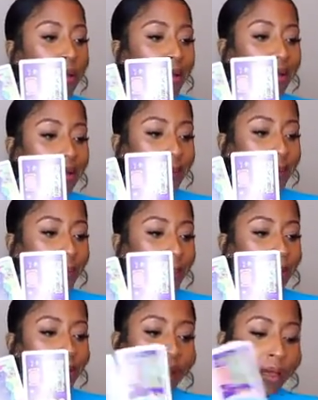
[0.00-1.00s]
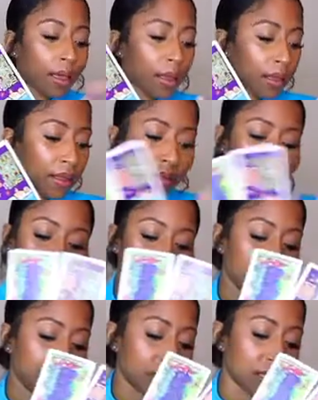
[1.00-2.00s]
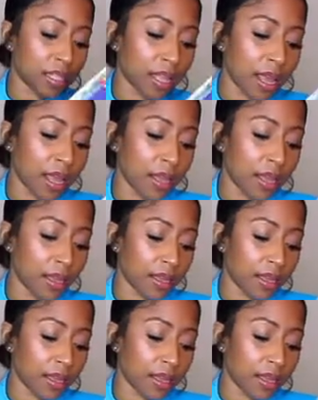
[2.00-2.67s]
but it's just like,